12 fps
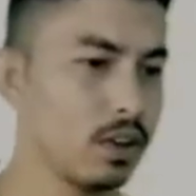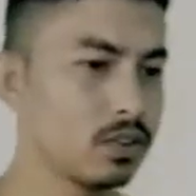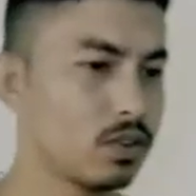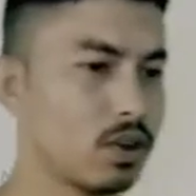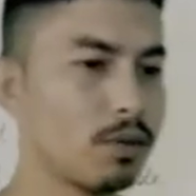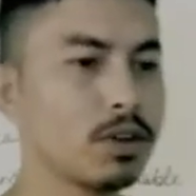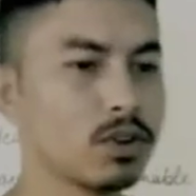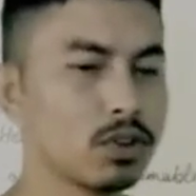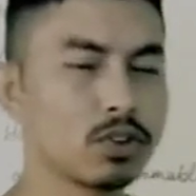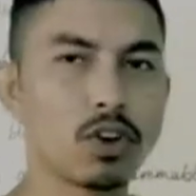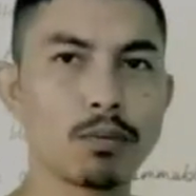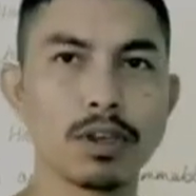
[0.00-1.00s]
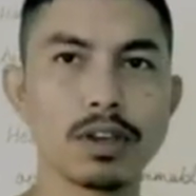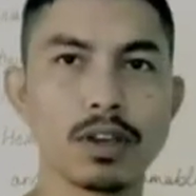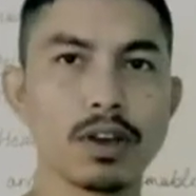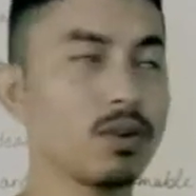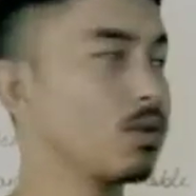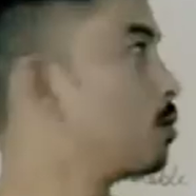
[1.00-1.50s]
So coming to the topic,
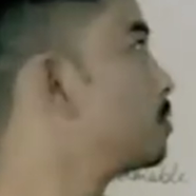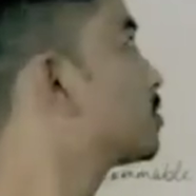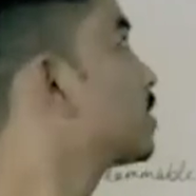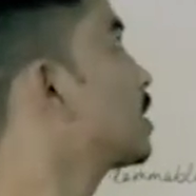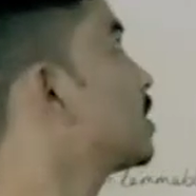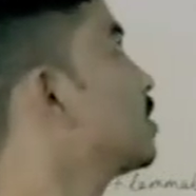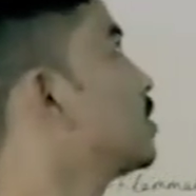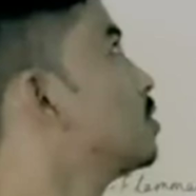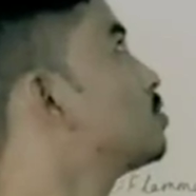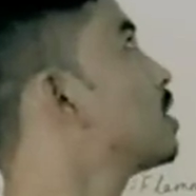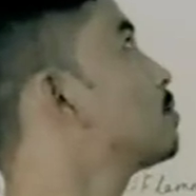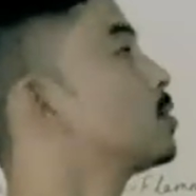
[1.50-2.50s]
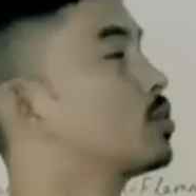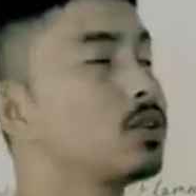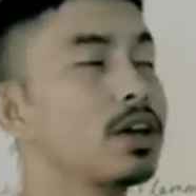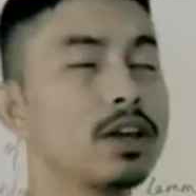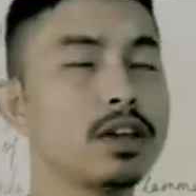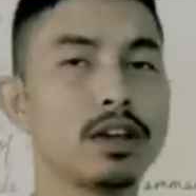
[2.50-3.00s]
we'll be starting a new chapter
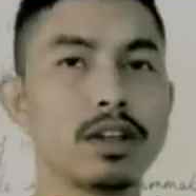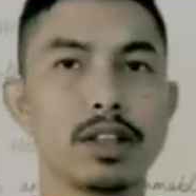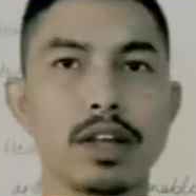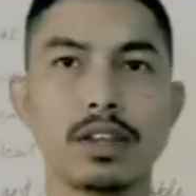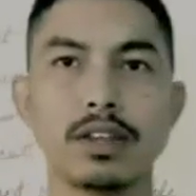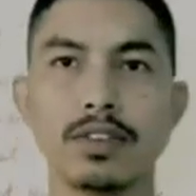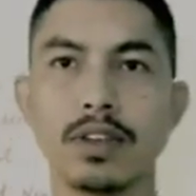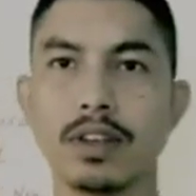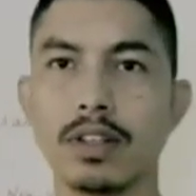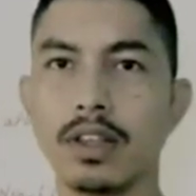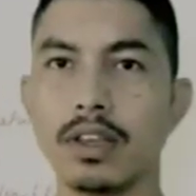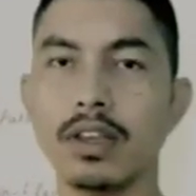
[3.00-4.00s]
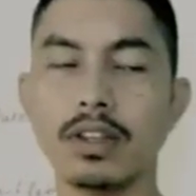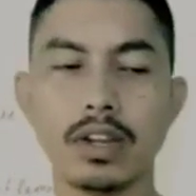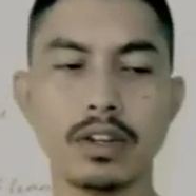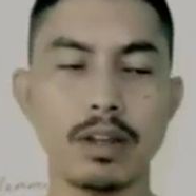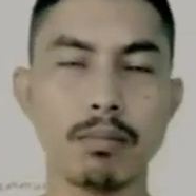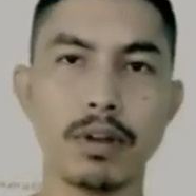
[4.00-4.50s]
today that is the heat
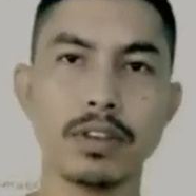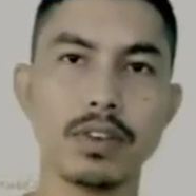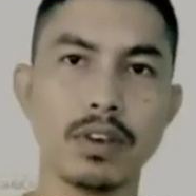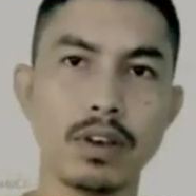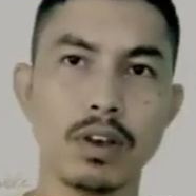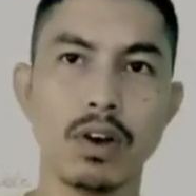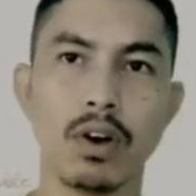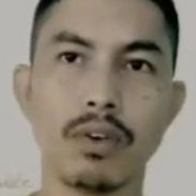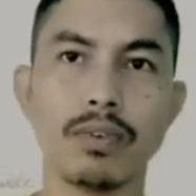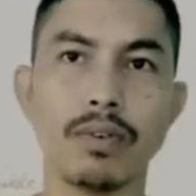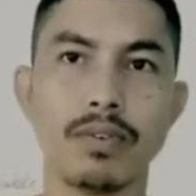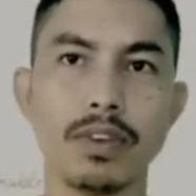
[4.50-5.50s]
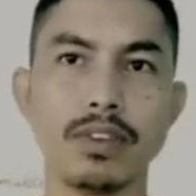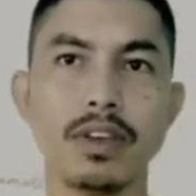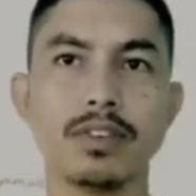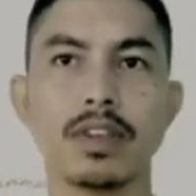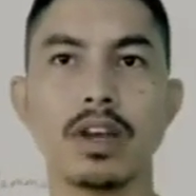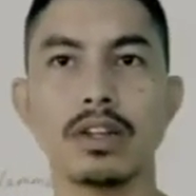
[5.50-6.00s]
and temperature of your
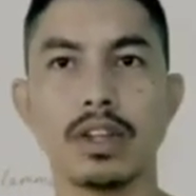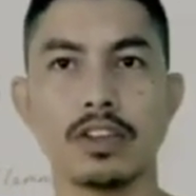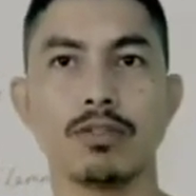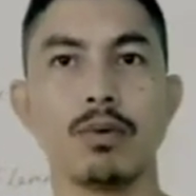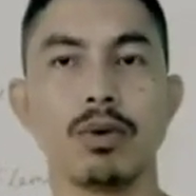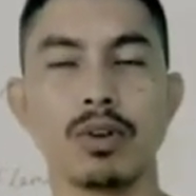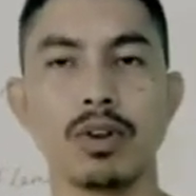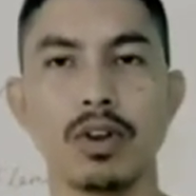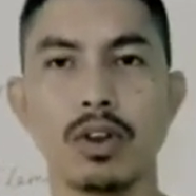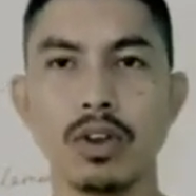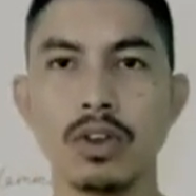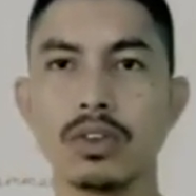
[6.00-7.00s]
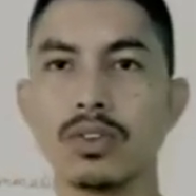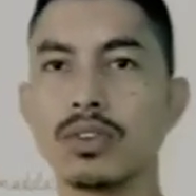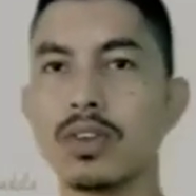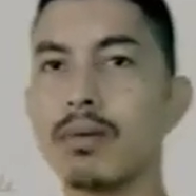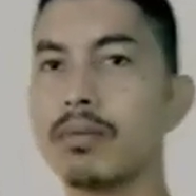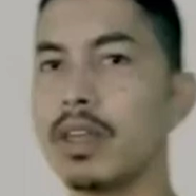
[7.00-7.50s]
physics textbook. So
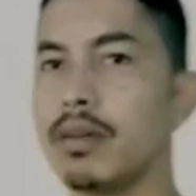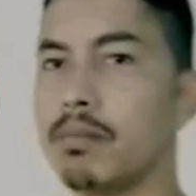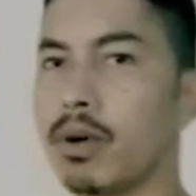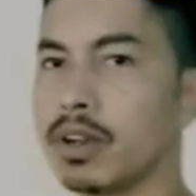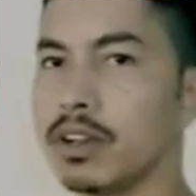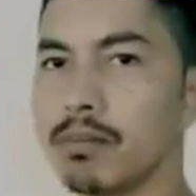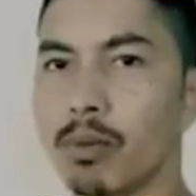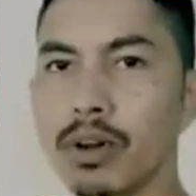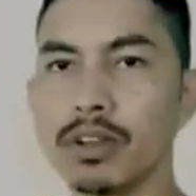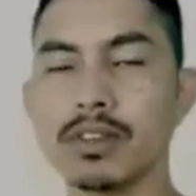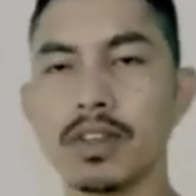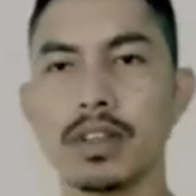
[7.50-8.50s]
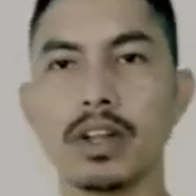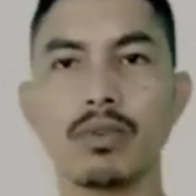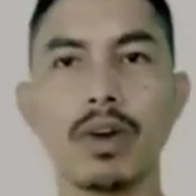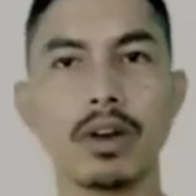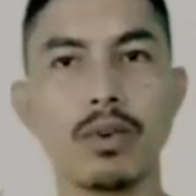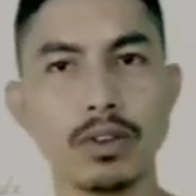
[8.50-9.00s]
some of the important points that
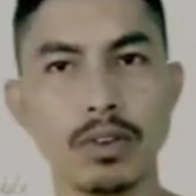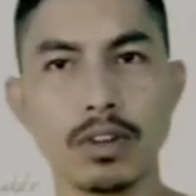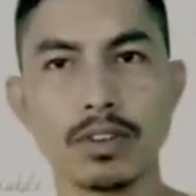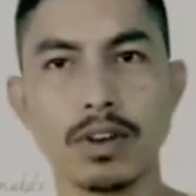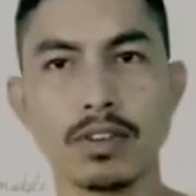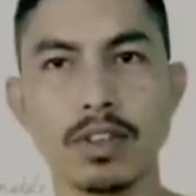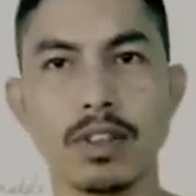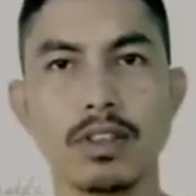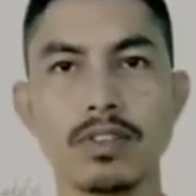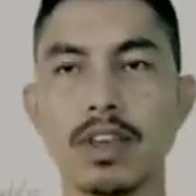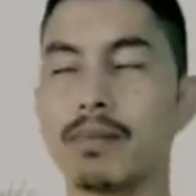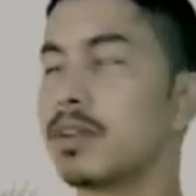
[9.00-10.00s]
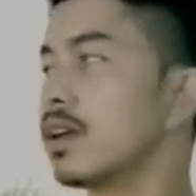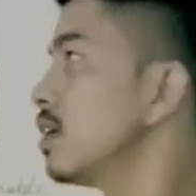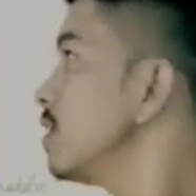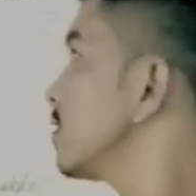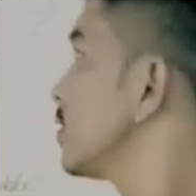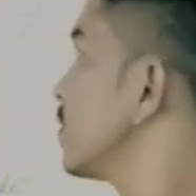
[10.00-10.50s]
we are going to discuss in this chapter
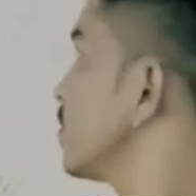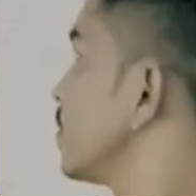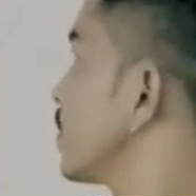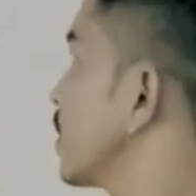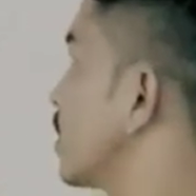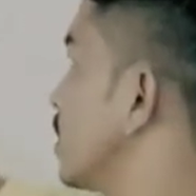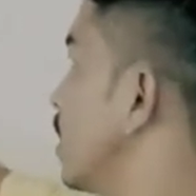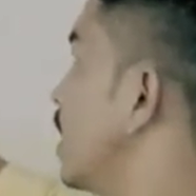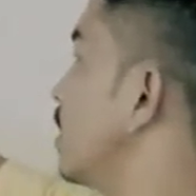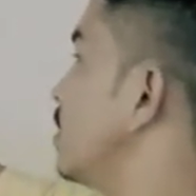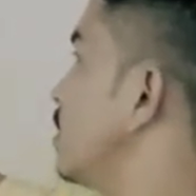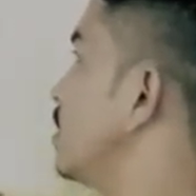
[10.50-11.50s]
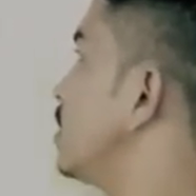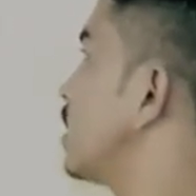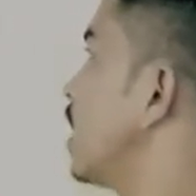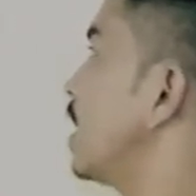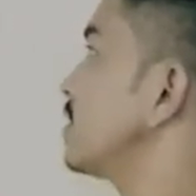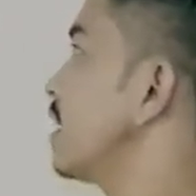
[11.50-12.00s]
is the
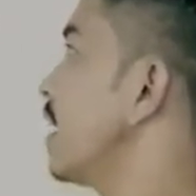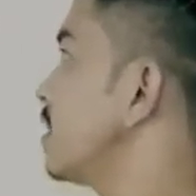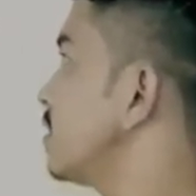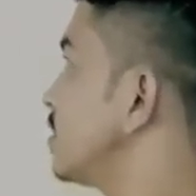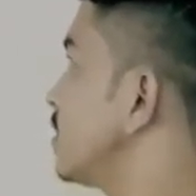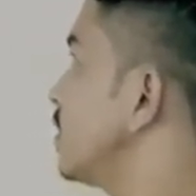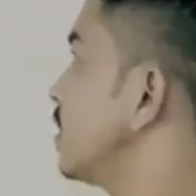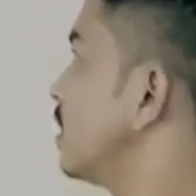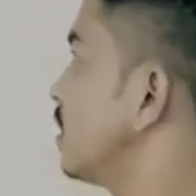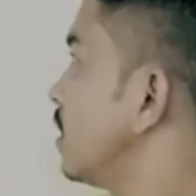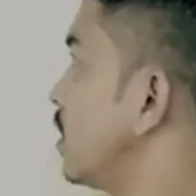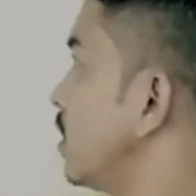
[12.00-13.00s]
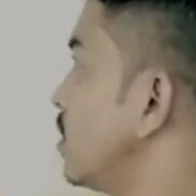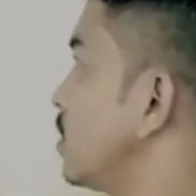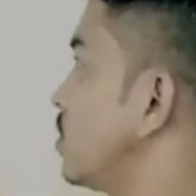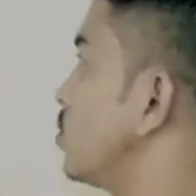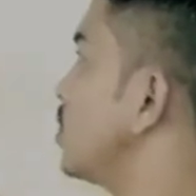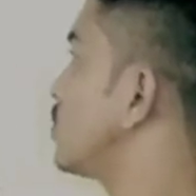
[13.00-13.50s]
heat as an energy, the
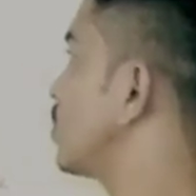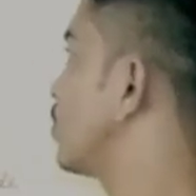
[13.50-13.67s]
units